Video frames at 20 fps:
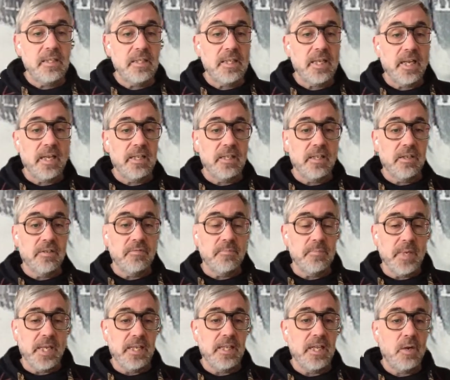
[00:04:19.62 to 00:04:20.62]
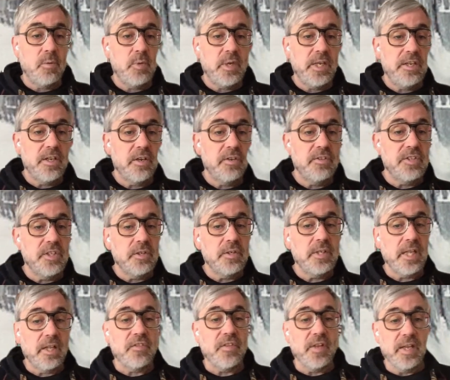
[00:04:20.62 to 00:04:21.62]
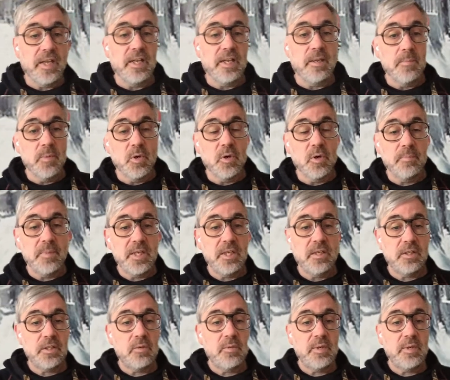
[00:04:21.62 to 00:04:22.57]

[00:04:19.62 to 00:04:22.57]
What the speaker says: do that thing anymore, because there is a distinction between the